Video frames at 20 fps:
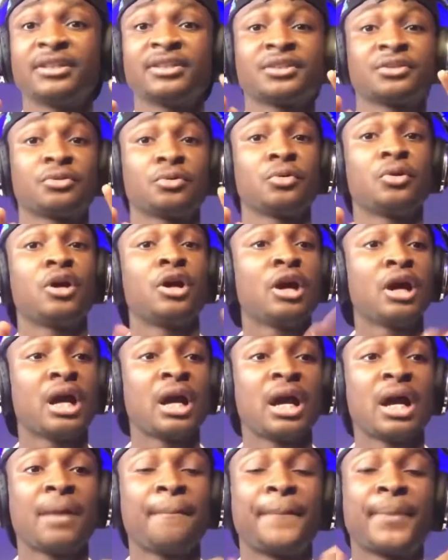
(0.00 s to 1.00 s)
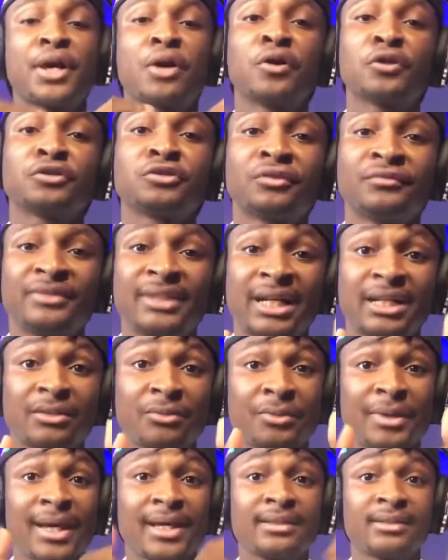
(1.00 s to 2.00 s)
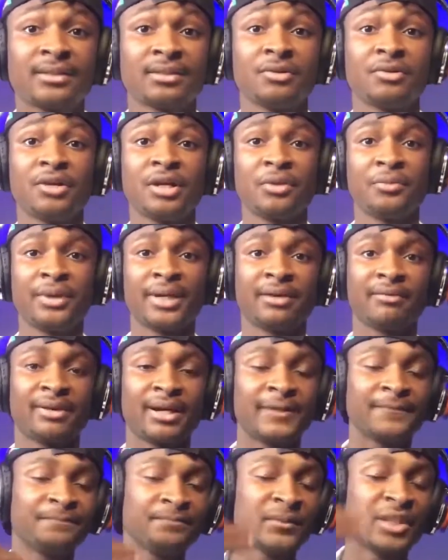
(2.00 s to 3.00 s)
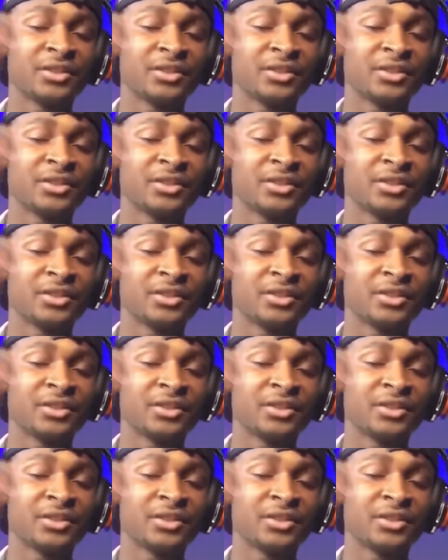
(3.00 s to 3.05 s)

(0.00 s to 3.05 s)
So because of that, we had to go away, right?